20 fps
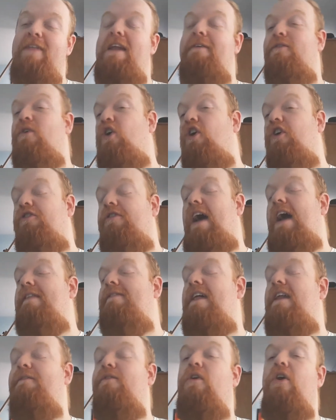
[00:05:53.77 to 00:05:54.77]
Then of course we had
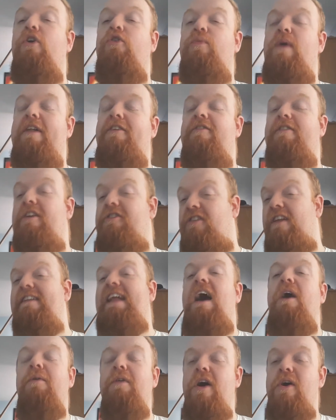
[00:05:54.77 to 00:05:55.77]
to digitally
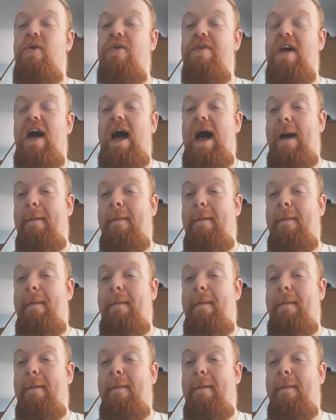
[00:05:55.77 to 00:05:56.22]
download